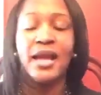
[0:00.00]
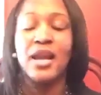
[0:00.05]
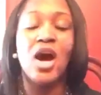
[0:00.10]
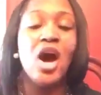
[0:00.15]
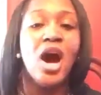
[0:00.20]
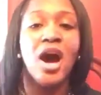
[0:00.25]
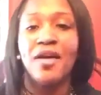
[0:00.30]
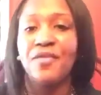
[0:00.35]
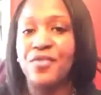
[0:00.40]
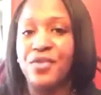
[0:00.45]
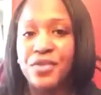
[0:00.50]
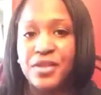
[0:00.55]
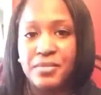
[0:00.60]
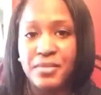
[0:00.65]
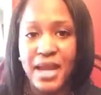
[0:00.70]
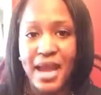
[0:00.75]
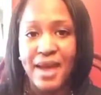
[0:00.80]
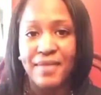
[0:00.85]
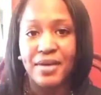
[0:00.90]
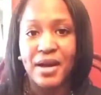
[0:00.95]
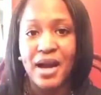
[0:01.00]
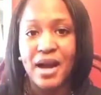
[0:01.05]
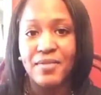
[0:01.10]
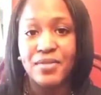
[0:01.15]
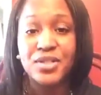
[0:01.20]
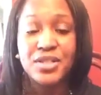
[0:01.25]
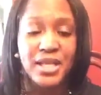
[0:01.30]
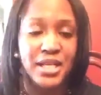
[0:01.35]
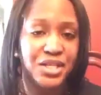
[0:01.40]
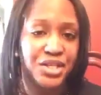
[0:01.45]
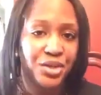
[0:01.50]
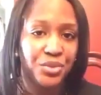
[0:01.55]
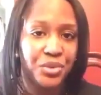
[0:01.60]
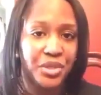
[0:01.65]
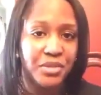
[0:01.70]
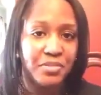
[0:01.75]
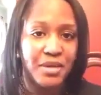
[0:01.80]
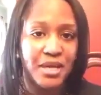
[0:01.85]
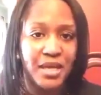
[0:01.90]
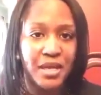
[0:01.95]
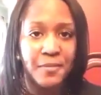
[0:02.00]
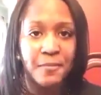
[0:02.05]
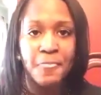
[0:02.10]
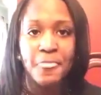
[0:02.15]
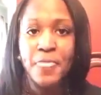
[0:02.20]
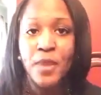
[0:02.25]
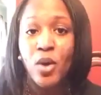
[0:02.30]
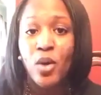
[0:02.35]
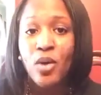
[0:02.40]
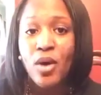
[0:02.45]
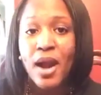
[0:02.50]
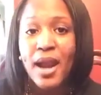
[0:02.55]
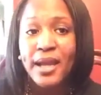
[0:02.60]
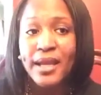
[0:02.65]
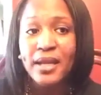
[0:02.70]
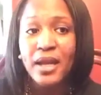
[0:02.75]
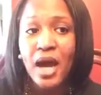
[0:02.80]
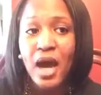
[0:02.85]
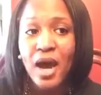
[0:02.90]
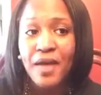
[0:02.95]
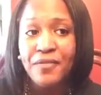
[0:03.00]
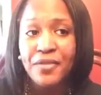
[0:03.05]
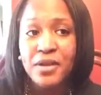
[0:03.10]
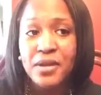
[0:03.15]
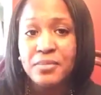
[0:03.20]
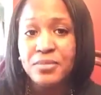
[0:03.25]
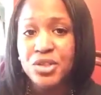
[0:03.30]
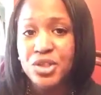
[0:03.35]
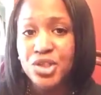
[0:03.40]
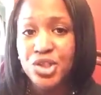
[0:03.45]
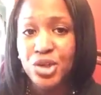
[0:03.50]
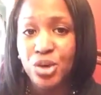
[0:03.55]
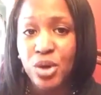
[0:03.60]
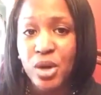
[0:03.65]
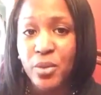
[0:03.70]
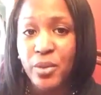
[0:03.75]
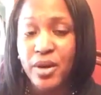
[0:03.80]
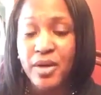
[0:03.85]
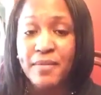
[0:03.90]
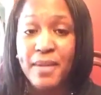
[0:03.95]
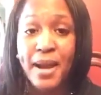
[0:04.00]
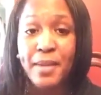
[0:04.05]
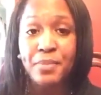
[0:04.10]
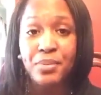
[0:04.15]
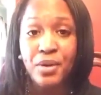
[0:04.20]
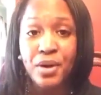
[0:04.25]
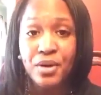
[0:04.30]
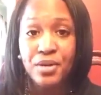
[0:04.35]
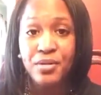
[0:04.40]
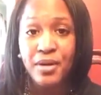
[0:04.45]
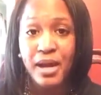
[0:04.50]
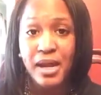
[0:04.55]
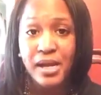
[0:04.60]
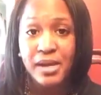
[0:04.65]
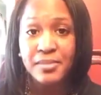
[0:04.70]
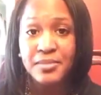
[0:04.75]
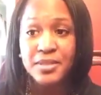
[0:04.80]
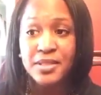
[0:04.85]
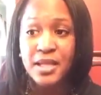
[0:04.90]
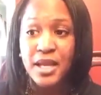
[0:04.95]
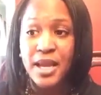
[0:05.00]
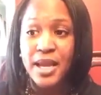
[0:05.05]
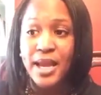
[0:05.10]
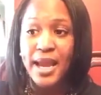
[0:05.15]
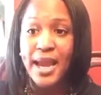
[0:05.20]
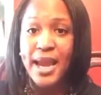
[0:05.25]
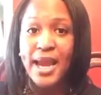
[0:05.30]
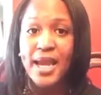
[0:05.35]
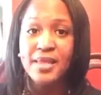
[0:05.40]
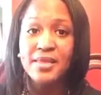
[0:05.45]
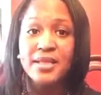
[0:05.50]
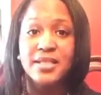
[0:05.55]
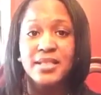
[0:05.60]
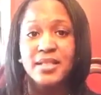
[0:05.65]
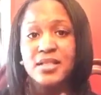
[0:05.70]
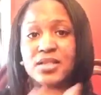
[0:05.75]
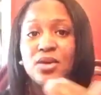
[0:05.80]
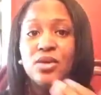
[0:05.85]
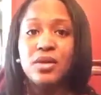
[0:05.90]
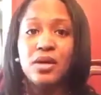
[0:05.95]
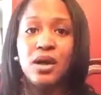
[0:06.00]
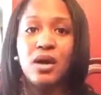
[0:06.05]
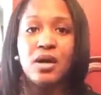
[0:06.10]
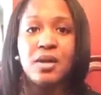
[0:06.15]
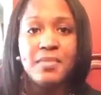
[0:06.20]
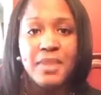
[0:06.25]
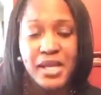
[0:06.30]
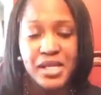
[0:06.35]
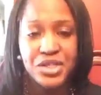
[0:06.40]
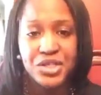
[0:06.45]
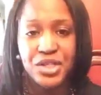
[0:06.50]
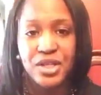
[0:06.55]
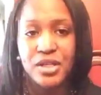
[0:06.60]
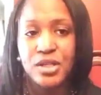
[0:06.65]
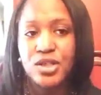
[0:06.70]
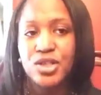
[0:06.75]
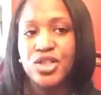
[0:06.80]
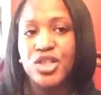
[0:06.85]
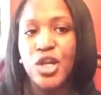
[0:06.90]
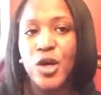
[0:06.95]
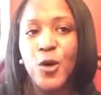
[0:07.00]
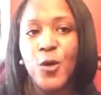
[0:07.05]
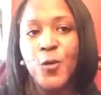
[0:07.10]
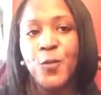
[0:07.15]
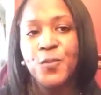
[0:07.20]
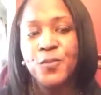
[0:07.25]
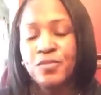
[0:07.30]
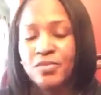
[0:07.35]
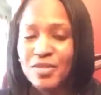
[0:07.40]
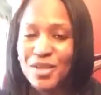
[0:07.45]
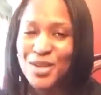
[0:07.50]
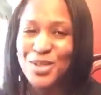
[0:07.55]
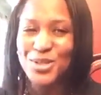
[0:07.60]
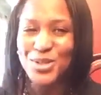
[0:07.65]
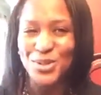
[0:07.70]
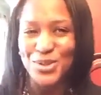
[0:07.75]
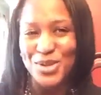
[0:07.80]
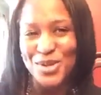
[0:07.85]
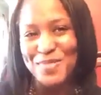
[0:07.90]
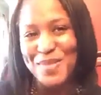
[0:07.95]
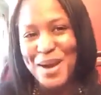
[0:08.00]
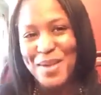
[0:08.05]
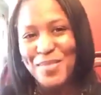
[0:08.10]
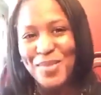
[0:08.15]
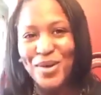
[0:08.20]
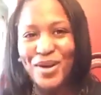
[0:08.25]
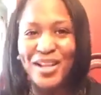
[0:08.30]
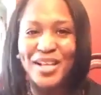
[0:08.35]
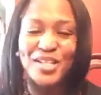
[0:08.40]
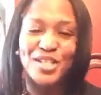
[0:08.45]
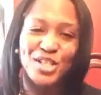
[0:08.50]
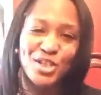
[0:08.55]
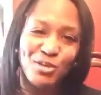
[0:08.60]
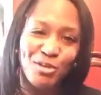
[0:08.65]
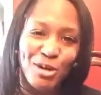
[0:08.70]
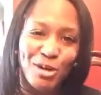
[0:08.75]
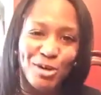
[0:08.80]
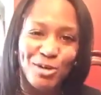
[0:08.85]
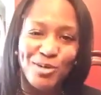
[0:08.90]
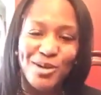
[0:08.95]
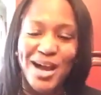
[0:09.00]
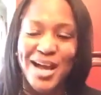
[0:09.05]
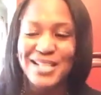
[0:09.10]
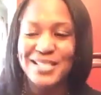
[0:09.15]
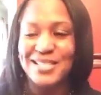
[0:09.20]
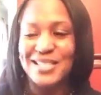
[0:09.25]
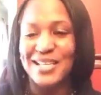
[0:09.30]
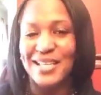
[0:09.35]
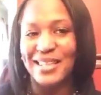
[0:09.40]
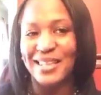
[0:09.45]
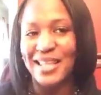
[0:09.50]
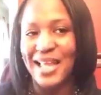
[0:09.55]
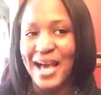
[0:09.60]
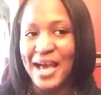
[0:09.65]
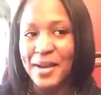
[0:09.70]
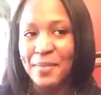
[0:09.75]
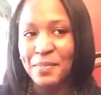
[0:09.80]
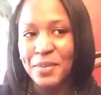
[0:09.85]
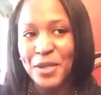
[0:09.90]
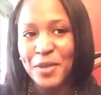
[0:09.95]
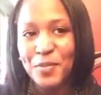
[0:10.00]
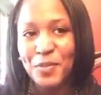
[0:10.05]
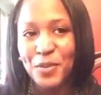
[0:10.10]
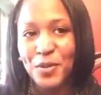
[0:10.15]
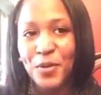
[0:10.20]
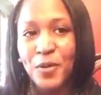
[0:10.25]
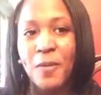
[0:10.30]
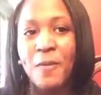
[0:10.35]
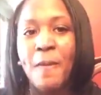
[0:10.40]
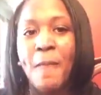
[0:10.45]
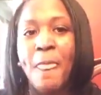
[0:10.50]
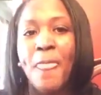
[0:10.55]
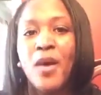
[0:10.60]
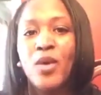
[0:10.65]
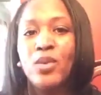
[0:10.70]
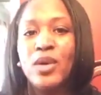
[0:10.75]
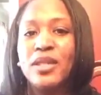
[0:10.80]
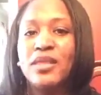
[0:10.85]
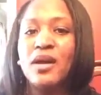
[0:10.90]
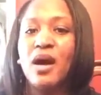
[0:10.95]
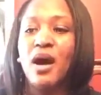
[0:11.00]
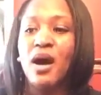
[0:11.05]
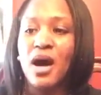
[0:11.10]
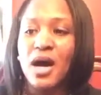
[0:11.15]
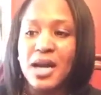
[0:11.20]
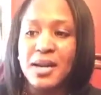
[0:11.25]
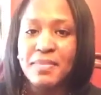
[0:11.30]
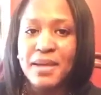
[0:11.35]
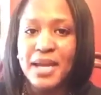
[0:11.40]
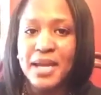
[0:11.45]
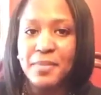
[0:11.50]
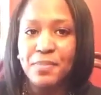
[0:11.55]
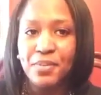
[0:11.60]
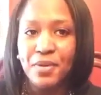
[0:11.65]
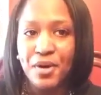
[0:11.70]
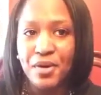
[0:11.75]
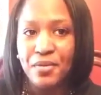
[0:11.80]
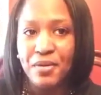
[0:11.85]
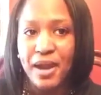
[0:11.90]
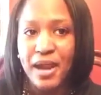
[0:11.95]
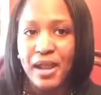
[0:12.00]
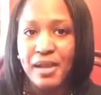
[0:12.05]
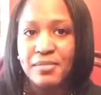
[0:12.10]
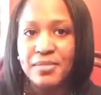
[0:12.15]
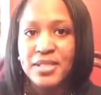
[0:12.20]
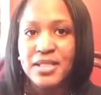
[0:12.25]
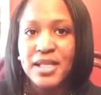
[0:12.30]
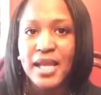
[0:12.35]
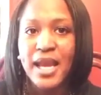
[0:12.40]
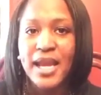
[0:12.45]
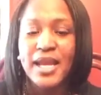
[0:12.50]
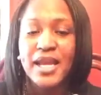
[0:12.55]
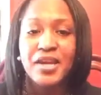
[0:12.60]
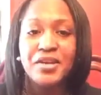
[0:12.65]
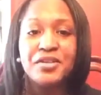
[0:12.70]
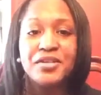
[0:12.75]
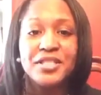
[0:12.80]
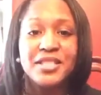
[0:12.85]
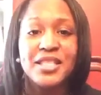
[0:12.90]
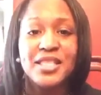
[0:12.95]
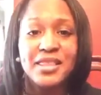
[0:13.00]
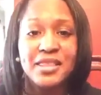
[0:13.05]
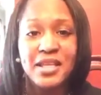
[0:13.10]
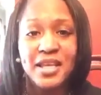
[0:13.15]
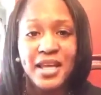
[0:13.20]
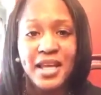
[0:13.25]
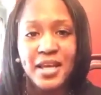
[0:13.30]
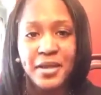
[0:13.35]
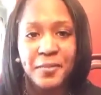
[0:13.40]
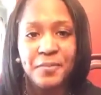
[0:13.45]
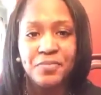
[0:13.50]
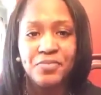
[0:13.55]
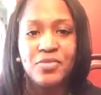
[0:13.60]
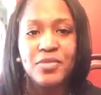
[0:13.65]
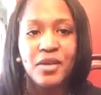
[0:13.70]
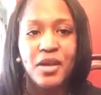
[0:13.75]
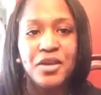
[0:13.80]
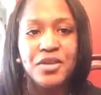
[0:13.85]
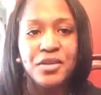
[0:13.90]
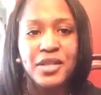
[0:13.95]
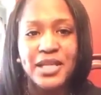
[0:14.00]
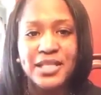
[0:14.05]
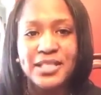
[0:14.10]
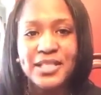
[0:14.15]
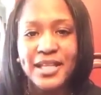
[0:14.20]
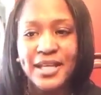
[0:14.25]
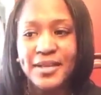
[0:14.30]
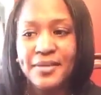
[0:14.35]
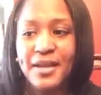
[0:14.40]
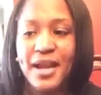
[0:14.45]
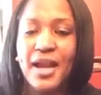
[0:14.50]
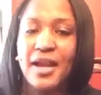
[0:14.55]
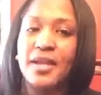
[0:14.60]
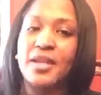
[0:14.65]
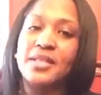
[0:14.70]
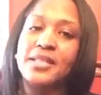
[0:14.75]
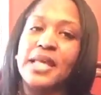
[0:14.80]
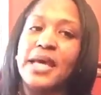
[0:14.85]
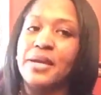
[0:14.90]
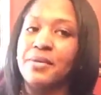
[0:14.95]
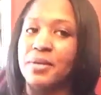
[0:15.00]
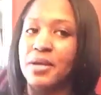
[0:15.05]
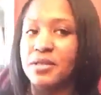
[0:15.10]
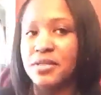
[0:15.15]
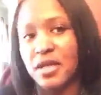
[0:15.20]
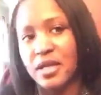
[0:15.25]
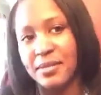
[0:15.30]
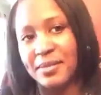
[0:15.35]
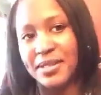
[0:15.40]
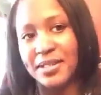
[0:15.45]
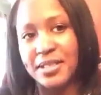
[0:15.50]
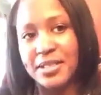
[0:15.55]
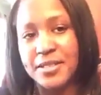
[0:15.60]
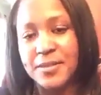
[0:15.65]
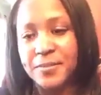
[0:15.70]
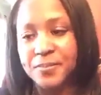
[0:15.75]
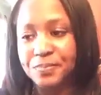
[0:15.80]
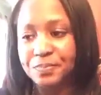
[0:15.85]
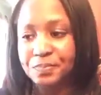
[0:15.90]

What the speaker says: offer them to have a conversation with me, or I can offer them to join one of my programs. And this is on automation. So during my morning scroll, I see a lot of people with automated programs. And here's the thing. Are you listening? I get excited when I talk about this.